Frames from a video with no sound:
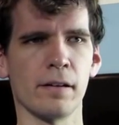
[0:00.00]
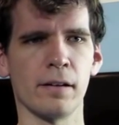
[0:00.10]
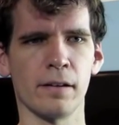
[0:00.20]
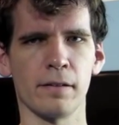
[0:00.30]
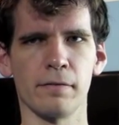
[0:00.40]

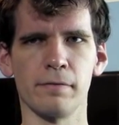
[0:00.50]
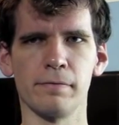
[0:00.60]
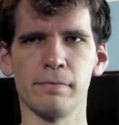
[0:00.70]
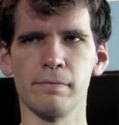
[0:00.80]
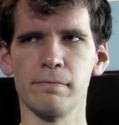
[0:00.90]
uh,
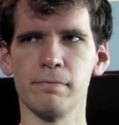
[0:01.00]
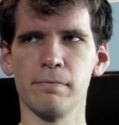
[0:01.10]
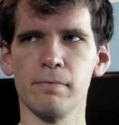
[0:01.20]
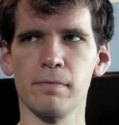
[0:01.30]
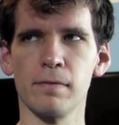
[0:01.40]

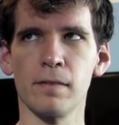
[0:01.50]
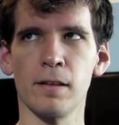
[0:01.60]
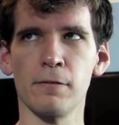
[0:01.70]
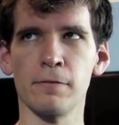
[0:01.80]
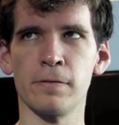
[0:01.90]

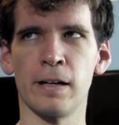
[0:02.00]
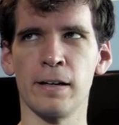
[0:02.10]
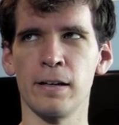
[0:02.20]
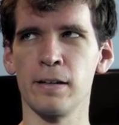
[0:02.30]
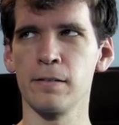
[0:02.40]
a
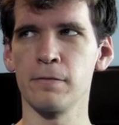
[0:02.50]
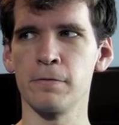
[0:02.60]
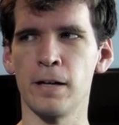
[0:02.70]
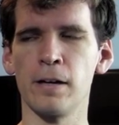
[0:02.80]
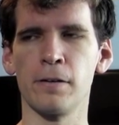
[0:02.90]
fire
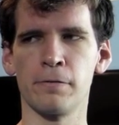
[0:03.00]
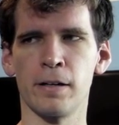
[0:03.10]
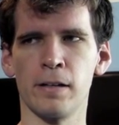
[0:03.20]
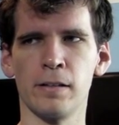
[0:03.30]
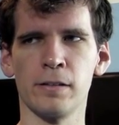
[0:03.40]

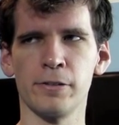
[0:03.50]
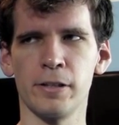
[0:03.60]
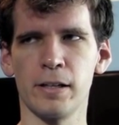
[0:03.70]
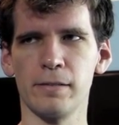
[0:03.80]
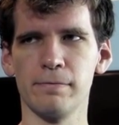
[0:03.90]
firefighting
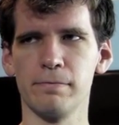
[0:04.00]
jet.